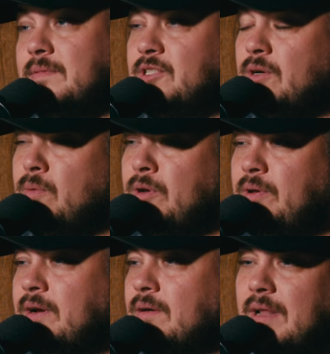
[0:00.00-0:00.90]
So when you
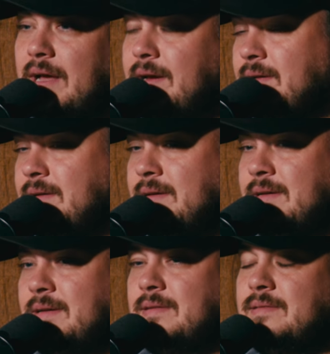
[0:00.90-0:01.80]
hear like
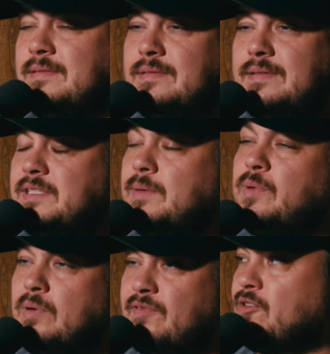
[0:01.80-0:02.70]
someone
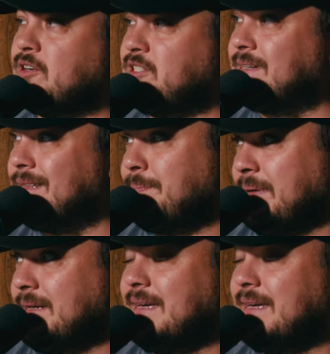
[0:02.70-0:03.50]
referring to clipping,